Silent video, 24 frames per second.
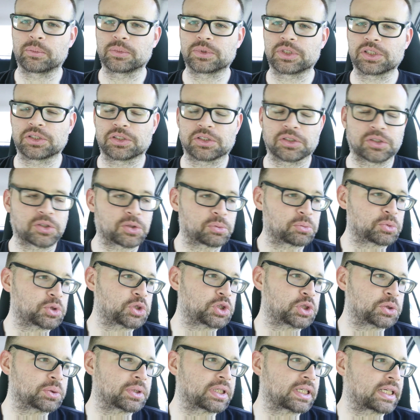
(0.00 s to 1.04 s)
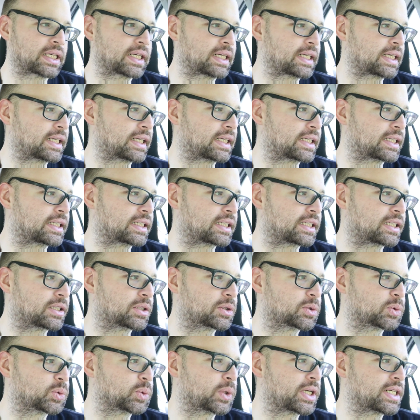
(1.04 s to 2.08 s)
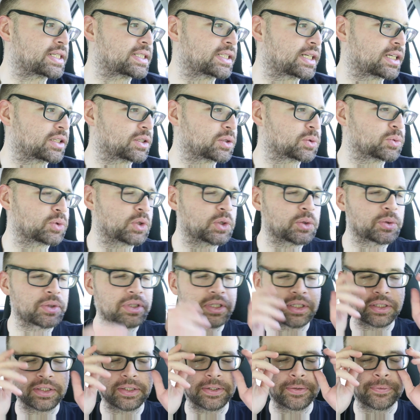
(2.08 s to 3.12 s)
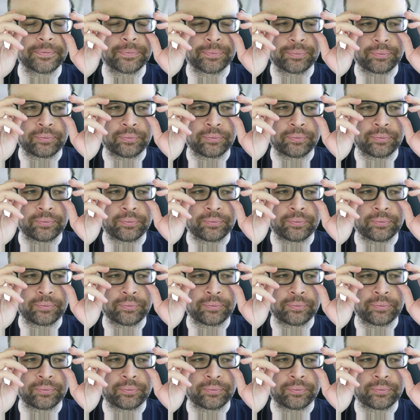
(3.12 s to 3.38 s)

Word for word: Just did some shooting right down the road here